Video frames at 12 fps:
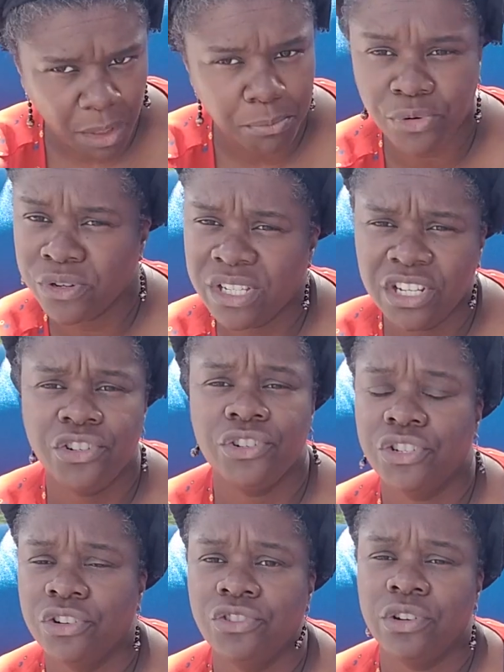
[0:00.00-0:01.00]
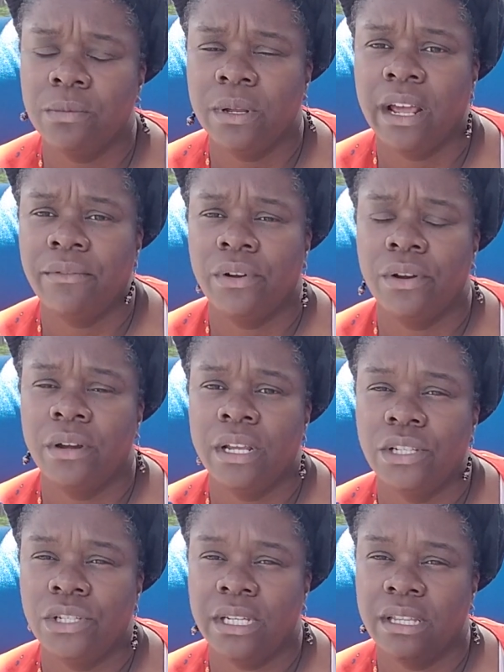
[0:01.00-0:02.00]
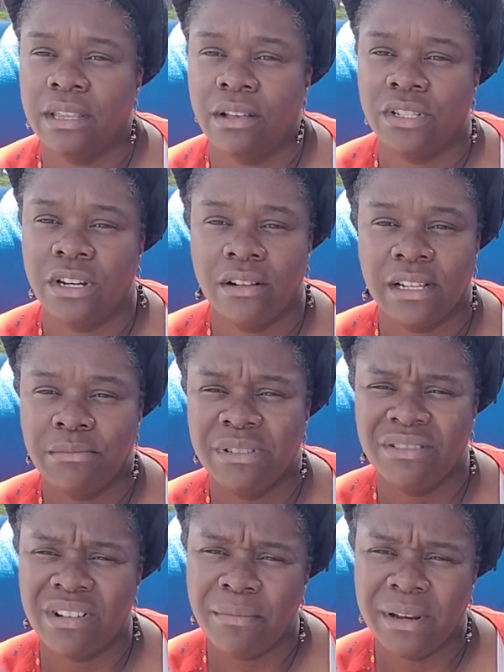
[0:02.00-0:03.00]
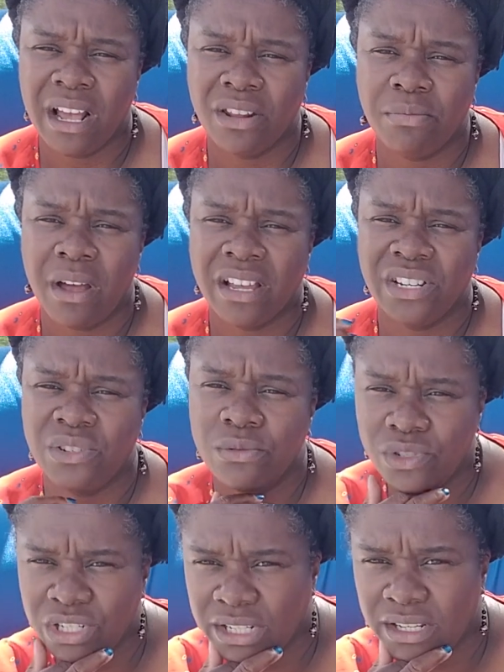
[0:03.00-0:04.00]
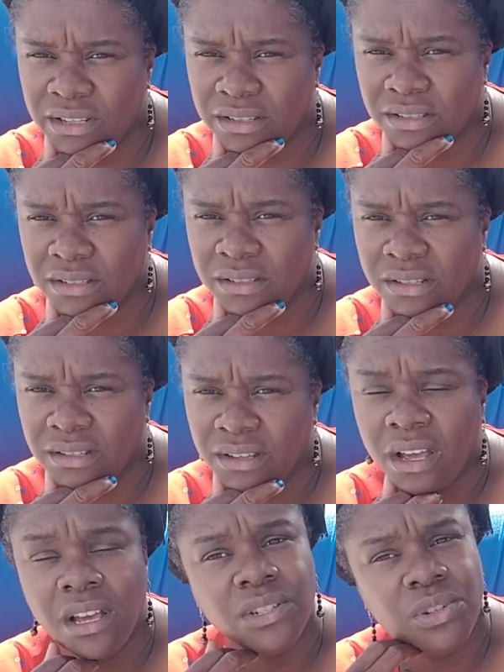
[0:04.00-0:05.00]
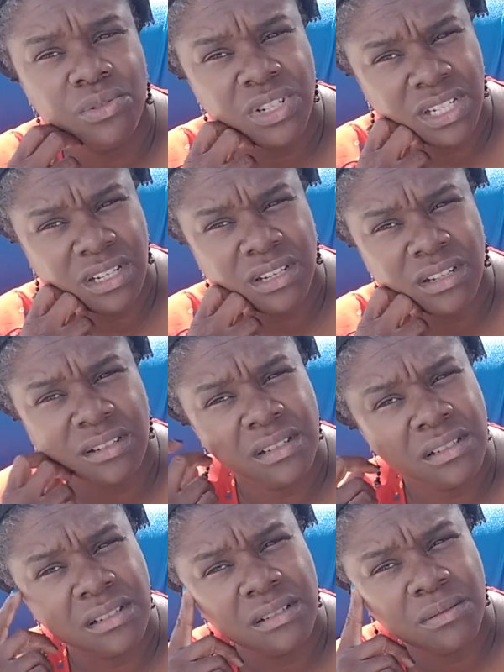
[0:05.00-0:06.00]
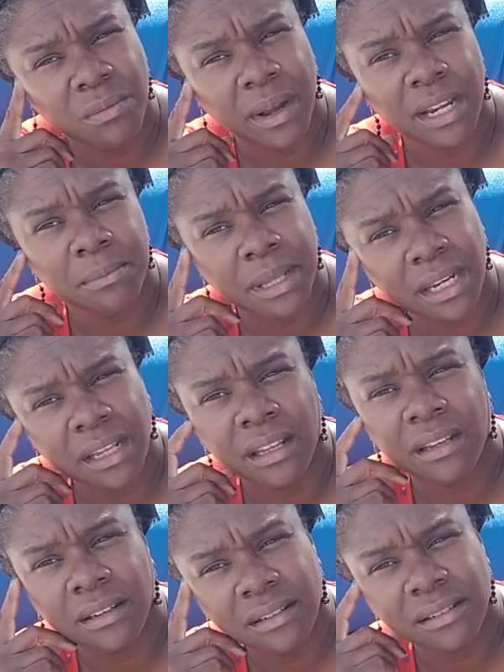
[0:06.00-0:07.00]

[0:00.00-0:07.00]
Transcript: procedure, surgery, whatever, is $10,000. I'm still coming out of the pocket 2 G's. 2 G's. Wait a minute.